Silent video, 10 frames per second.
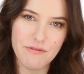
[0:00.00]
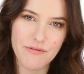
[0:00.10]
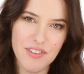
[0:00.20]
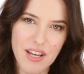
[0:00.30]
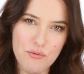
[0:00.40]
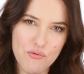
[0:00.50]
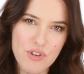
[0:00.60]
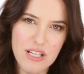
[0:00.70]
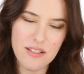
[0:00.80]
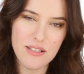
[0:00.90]
that
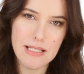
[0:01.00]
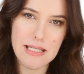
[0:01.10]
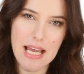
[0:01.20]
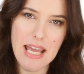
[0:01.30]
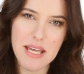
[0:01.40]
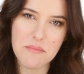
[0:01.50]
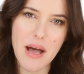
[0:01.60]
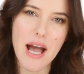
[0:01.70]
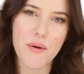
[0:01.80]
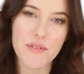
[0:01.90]
real staying
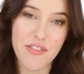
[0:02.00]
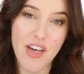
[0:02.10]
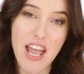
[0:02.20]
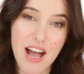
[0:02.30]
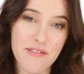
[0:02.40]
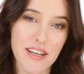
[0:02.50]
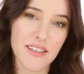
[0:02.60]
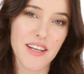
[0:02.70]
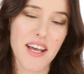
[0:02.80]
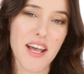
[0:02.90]
power that they have
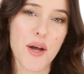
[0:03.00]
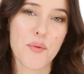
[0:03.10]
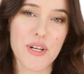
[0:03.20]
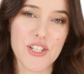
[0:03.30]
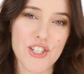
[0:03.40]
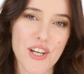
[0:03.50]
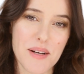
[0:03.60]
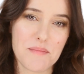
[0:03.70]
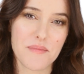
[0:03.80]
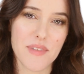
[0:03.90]
in which
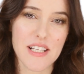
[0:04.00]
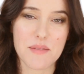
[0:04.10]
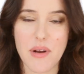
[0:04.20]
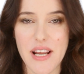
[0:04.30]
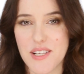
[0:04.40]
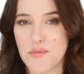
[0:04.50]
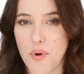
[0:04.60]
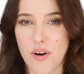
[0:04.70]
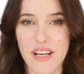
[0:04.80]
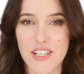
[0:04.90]
um, explains
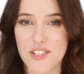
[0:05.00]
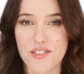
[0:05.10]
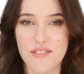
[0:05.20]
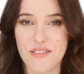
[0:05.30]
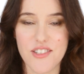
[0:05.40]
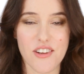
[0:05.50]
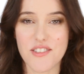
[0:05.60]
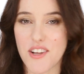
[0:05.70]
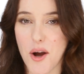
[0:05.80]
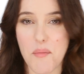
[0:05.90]
why it just
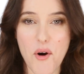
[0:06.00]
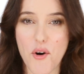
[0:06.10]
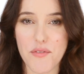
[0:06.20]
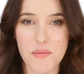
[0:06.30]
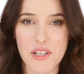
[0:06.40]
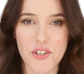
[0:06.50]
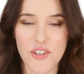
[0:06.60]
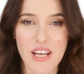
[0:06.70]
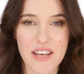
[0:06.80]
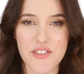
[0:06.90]
doesn't come off. I mean, you
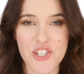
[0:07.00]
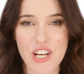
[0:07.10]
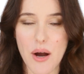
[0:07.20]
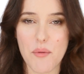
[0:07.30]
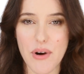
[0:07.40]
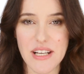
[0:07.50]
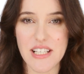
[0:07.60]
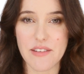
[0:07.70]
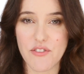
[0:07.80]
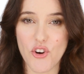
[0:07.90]
can get in the shower
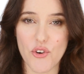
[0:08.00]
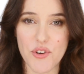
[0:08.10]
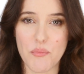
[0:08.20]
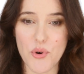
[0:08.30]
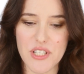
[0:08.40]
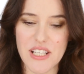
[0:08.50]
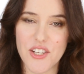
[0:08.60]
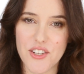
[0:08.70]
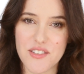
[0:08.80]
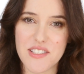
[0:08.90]
practically if you've got it on your body and you
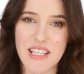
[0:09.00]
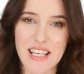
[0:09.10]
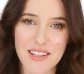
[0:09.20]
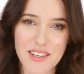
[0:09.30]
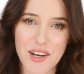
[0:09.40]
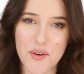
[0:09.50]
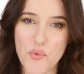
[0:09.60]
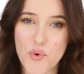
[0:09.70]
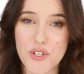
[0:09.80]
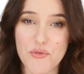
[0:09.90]
can see the kind of
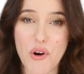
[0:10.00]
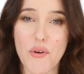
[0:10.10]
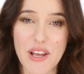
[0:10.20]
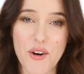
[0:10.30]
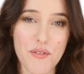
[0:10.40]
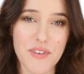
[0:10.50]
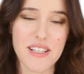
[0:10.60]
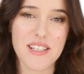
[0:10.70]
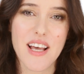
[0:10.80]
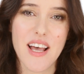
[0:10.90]
water rolling off
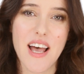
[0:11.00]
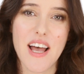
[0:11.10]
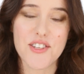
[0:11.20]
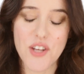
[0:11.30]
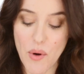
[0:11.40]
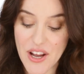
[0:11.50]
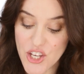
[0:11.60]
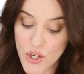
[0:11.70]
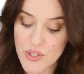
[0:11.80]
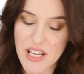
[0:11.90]
it. So I
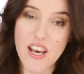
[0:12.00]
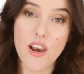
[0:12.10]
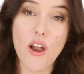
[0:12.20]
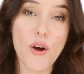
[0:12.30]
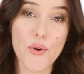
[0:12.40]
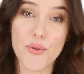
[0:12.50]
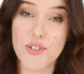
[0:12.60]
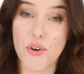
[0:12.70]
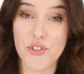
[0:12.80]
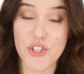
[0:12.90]
use it loads
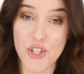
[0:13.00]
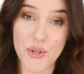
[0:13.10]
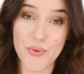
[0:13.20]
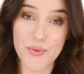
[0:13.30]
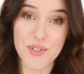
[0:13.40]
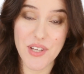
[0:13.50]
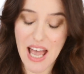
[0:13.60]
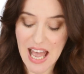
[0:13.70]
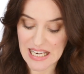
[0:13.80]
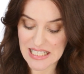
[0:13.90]
on shoots
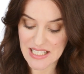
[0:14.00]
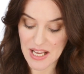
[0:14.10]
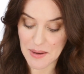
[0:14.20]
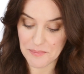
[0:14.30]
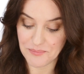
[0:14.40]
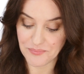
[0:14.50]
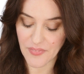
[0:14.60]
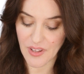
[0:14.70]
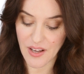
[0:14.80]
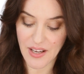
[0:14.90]
and um,
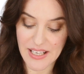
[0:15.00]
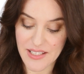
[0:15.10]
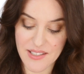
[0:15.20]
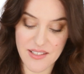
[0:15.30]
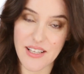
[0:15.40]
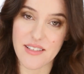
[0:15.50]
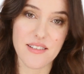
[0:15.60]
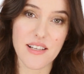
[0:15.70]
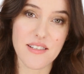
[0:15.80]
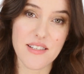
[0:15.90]
it's it's
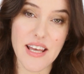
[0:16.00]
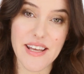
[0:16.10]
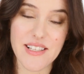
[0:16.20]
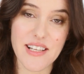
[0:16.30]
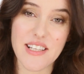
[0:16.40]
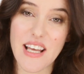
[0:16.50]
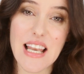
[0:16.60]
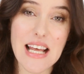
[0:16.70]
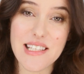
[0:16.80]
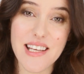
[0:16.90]
as I say it's it's a
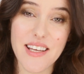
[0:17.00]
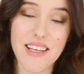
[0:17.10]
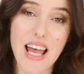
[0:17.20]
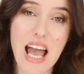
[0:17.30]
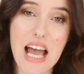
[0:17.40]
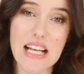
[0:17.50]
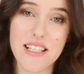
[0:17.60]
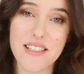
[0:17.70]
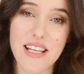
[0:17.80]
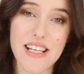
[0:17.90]
classic
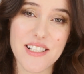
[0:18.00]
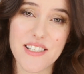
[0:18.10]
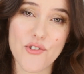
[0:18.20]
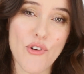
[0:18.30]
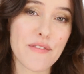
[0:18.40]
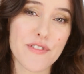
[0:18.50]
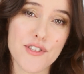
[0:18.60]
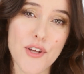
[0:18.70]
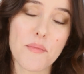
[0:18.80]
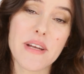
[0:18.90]
and it's great for
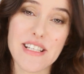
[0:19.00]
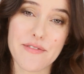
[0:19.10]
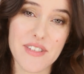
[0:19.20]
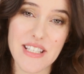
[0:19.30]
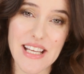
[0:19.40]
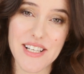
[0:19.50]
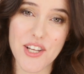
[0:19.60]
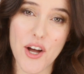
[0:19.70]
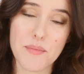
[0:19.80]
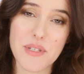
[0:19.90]
so many different skin
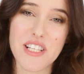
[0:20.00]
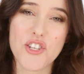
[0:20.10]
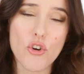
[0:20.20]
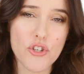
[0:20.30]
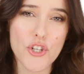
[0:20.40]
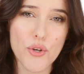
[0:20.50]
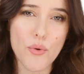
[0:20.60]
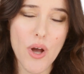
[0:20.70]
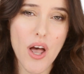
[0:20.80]
types. It's not too